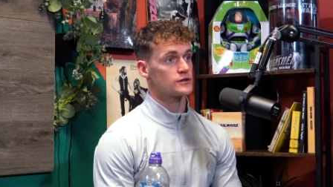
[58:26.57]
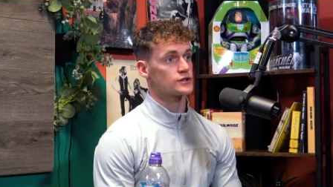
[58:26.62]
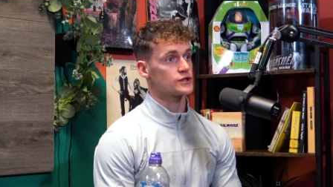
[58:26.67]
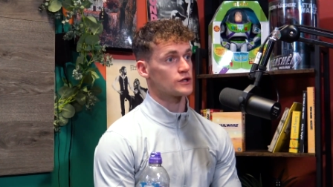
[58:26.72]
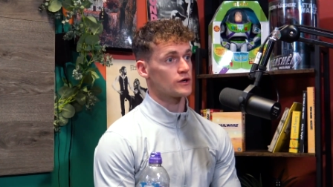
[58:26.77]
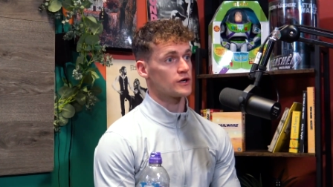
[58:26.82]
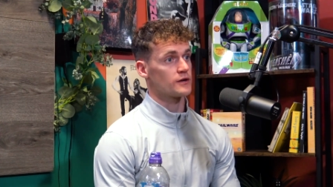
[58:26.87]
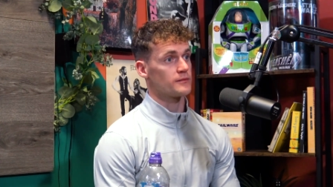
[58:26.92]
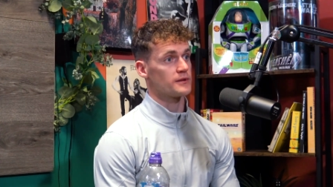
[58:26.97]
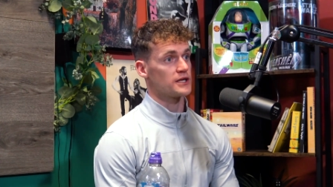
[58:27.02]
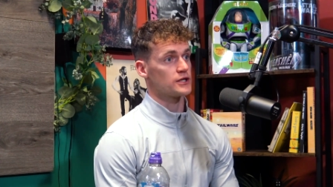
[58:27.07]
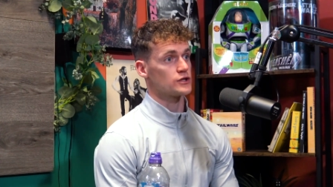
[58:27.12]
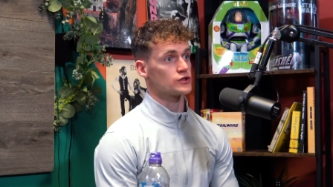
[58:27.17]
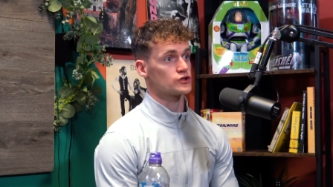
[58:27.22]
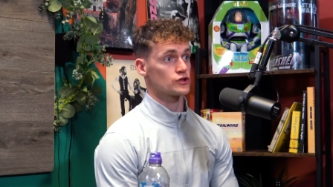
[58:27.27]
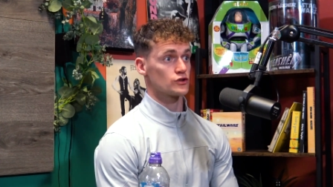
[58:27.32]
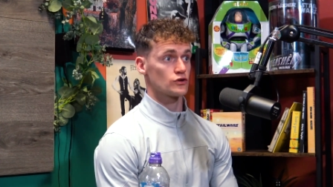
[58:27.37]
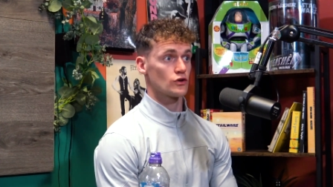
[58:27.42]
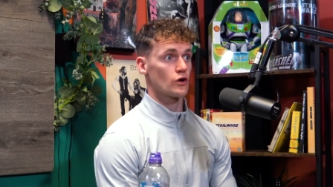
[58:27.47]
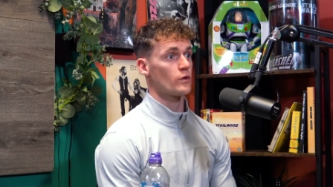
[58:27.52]
Do you know what I mean? You
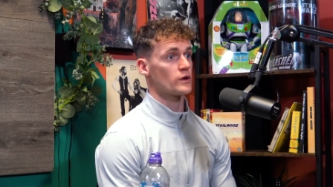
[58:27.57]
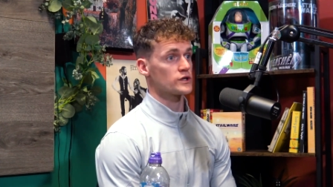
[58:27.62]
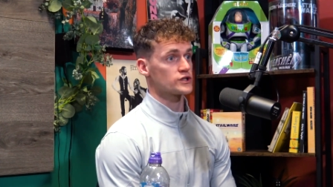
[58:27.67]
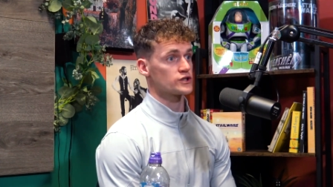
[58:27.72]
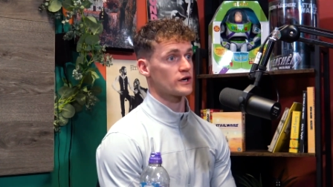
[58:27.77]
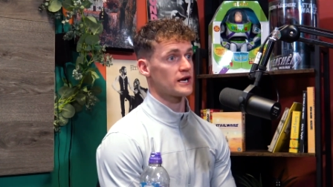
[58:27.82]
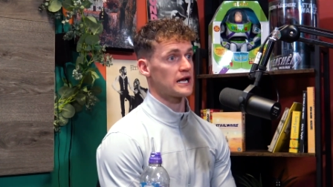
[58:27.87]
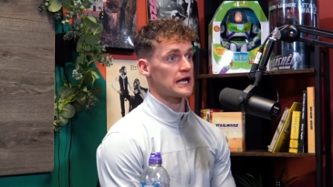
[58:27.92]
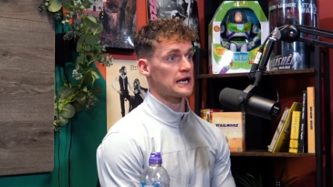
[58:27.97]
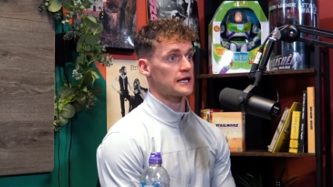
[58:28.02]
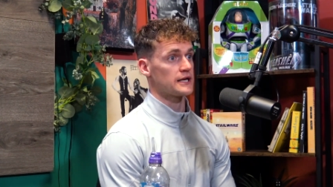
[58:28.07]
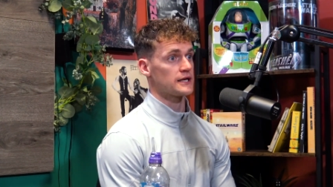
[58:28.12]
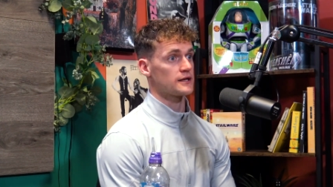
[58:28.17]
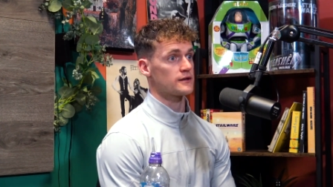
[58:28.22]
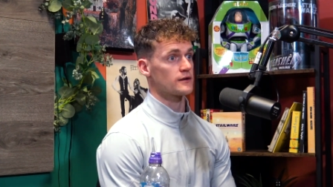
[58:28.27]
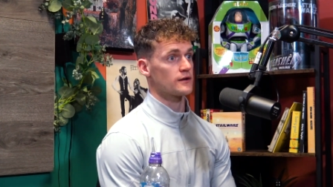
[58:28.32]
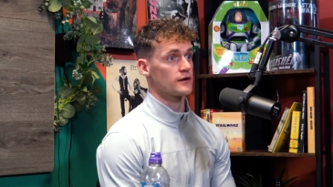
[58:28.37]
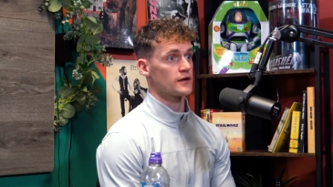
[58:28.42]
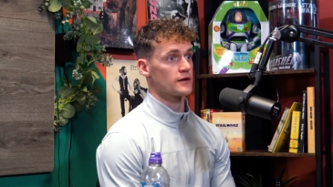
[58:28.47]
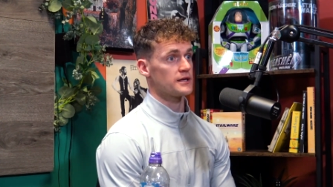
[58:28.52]
should know what you're at, like, do
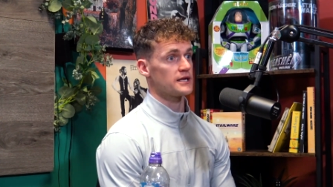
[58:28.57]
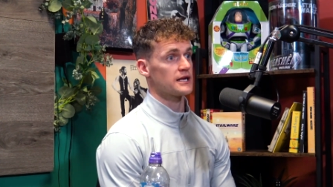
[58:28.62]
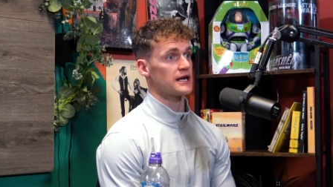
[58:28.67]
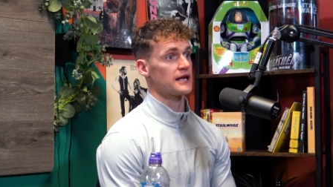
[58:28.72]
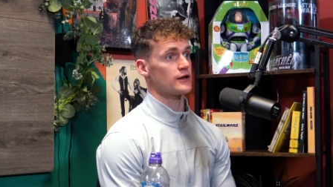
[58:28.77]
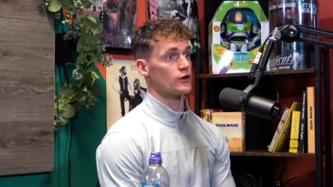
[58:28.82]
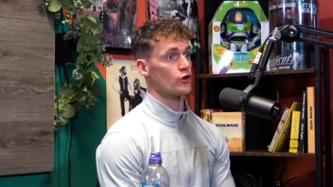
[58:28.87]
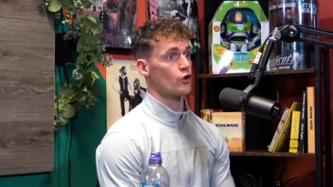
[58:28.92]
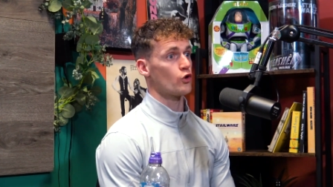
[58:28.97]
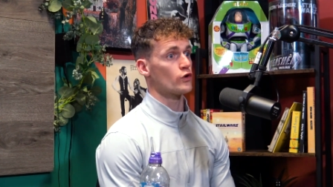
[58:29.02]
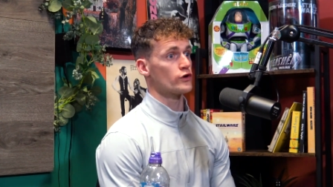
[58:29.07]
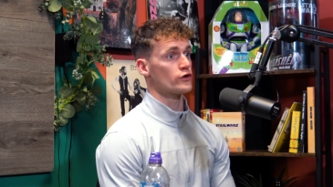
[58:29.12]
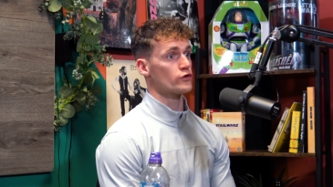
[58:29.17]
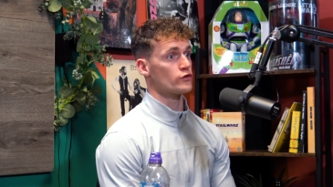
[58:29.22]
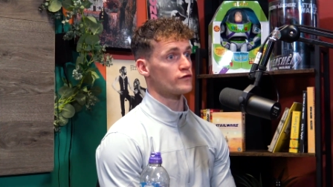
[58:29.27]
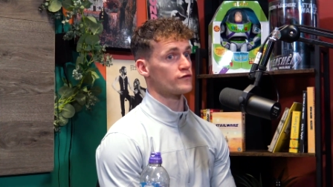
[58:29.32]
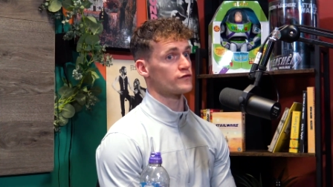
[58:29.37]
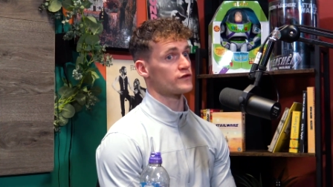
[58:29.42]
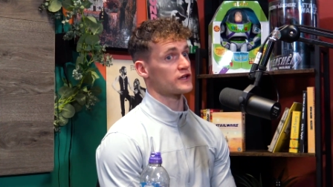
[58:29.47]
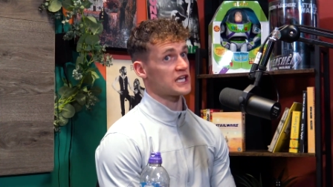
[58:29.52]
you know what yeah. I mean? And know
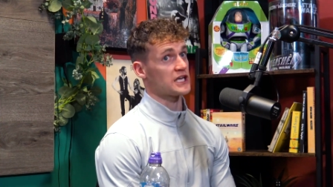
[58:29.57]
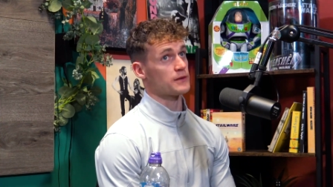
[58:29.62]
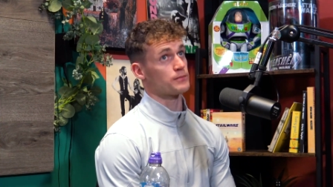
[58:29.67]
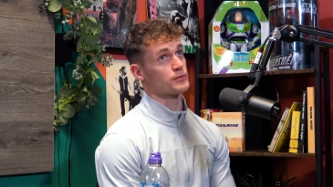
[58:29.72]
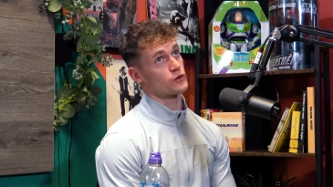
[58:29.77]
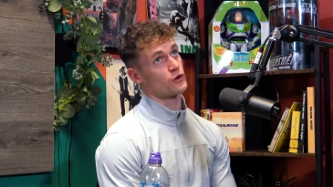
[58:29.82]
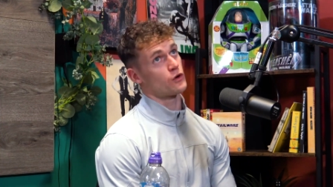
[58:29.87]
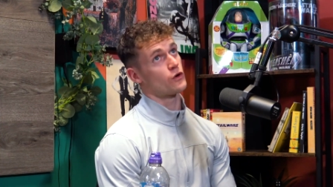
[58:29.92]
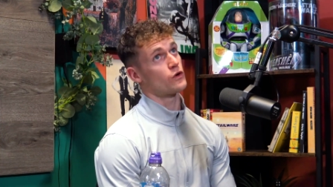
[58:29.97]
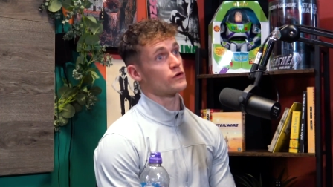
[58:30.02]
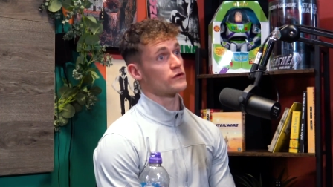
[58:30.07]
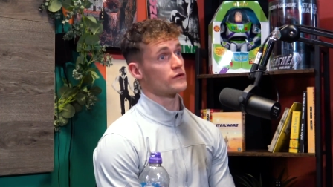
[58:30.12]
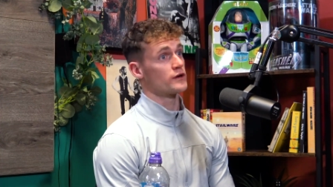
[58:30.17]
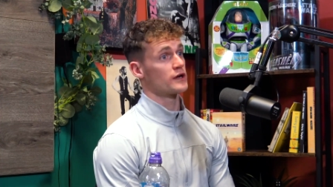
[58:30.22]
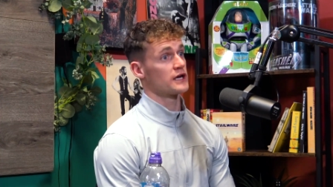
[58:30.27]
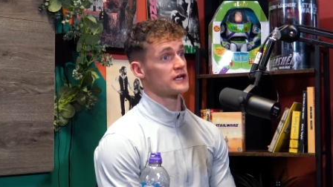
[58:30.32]
enough to keep it going.